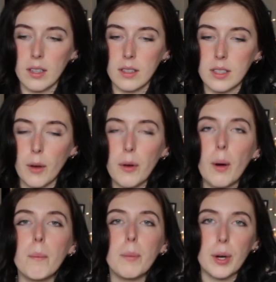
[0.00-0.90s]

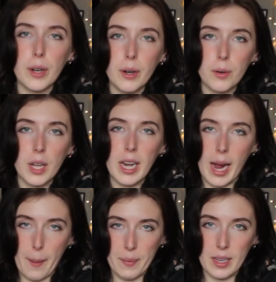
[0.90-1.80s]
self-help burnout can
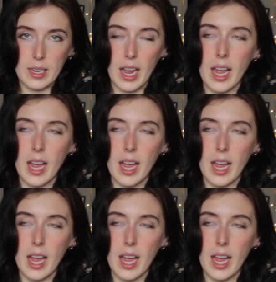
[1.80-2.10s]
happen,